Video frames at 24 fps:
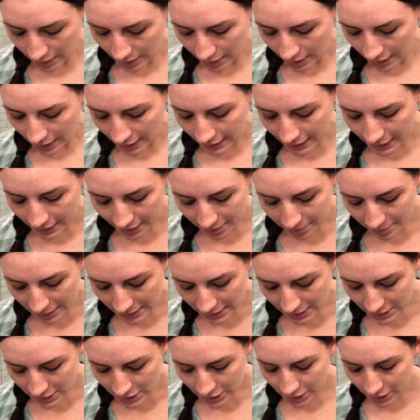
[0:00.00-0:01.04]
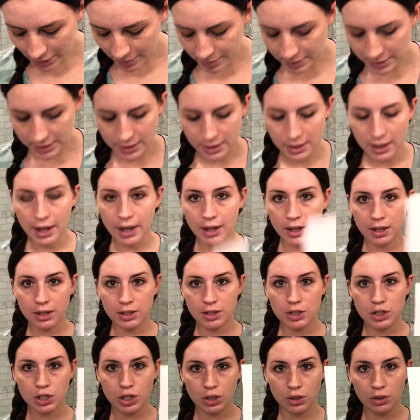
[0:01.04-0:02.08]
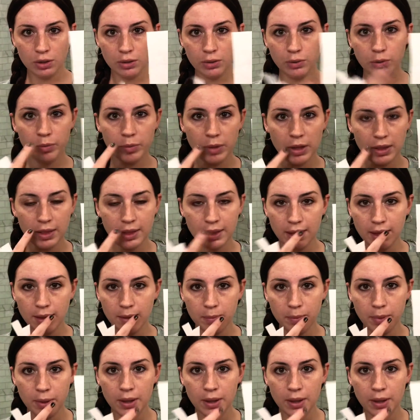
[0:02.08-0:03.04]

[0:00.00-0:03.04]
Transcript: I cut my strips. I got 2 for my lip